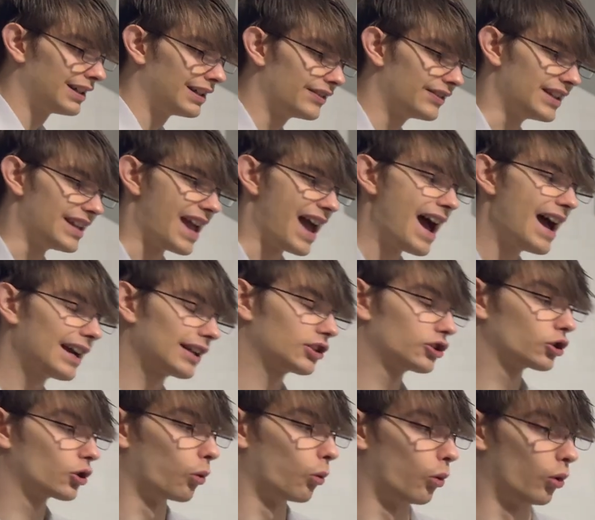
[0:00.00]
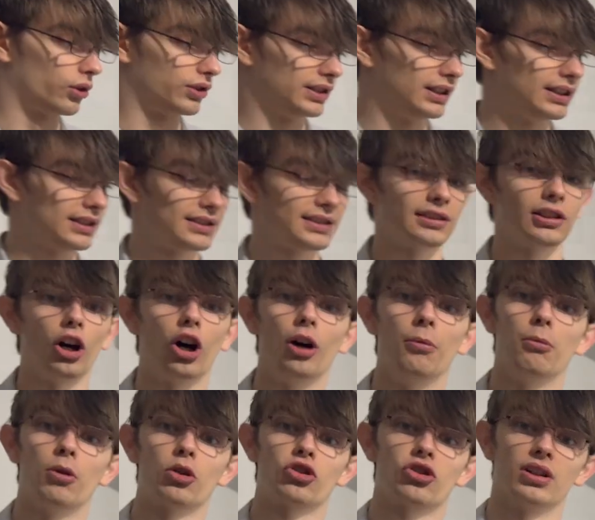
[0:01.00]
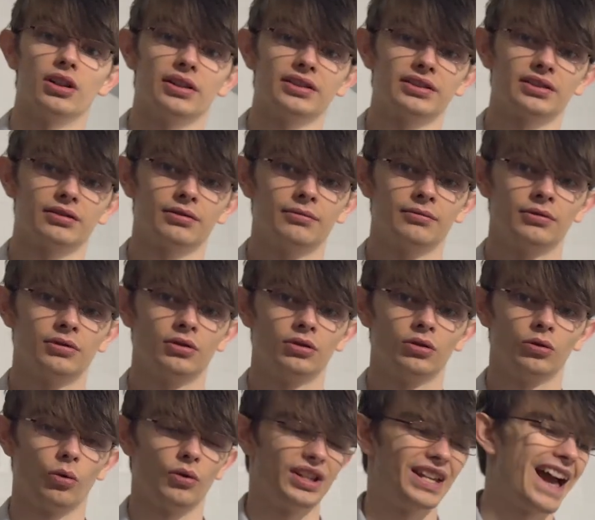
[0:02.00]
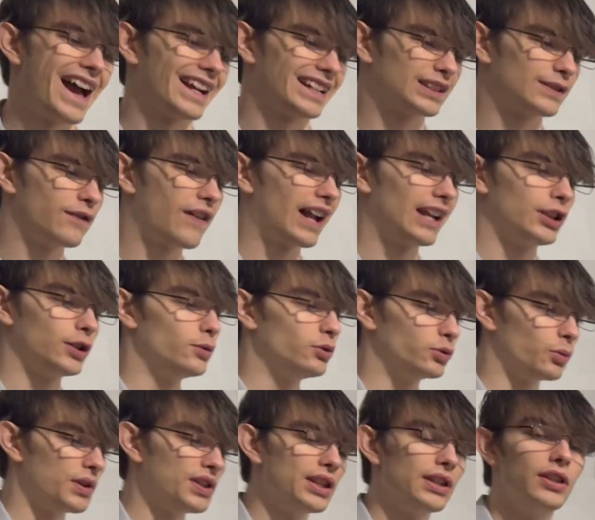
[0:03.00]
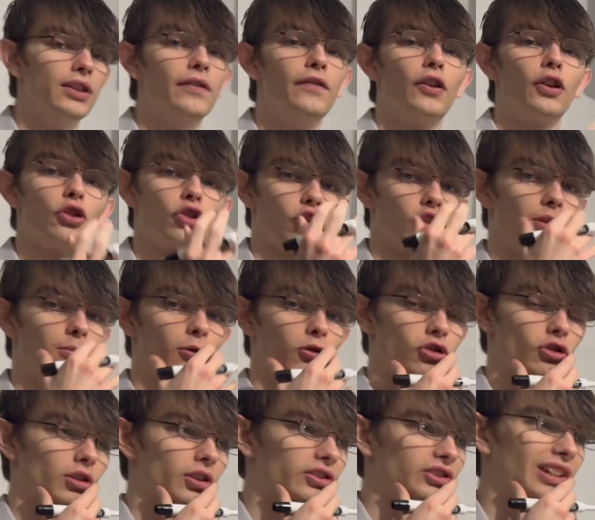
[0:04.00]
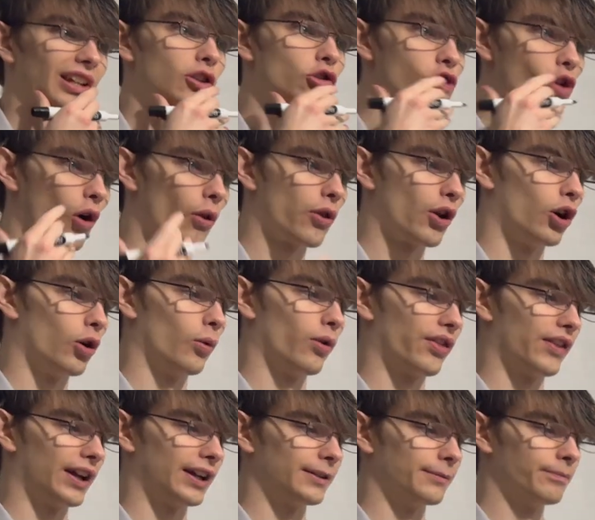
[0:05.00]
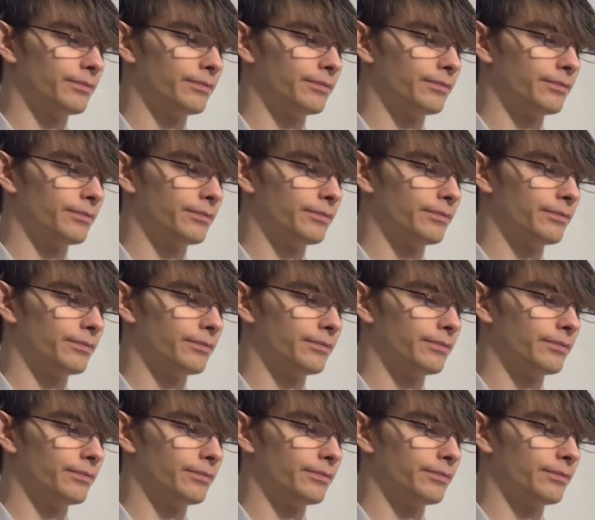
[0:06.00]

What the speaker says: the x coordinates are modulus, or the x values within the function are modulus, and not the whole thing.